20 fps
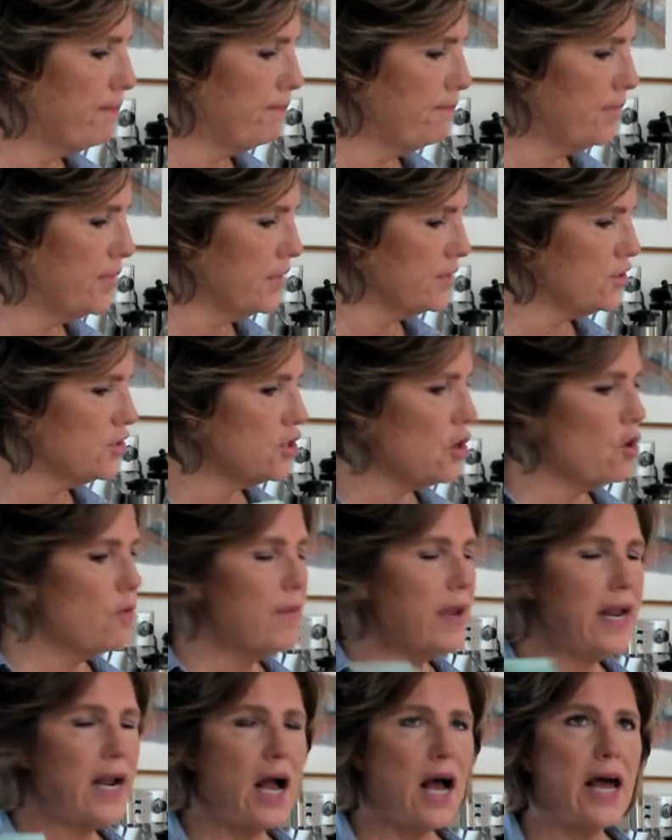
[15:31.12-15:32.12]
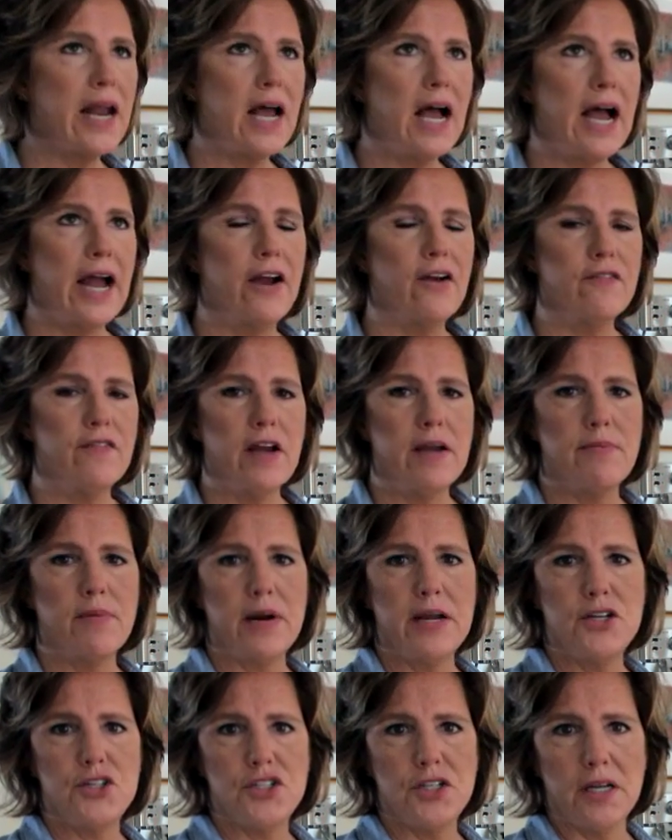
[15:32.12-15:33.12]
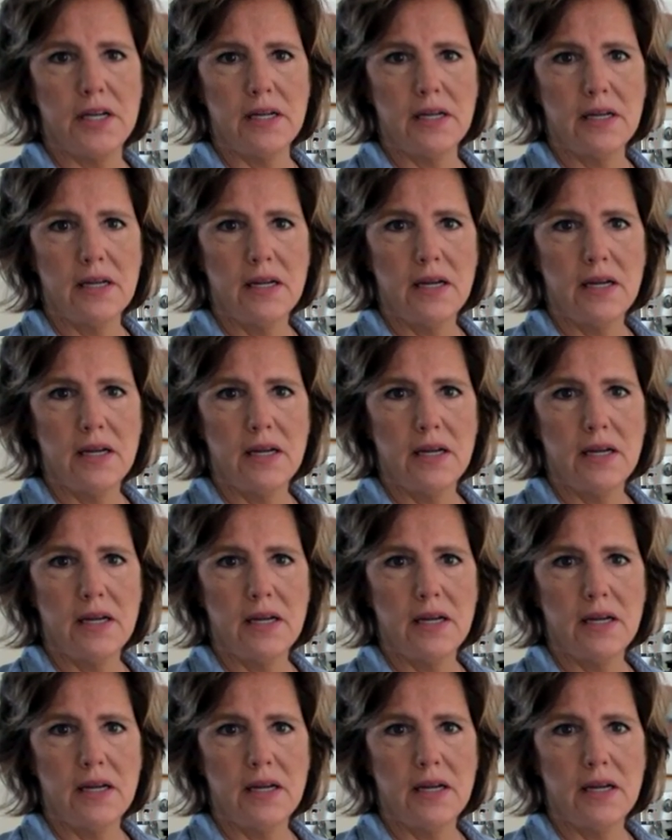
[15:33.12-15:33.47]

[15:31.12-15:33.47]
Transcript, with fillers: the soulmate on a higher vibration,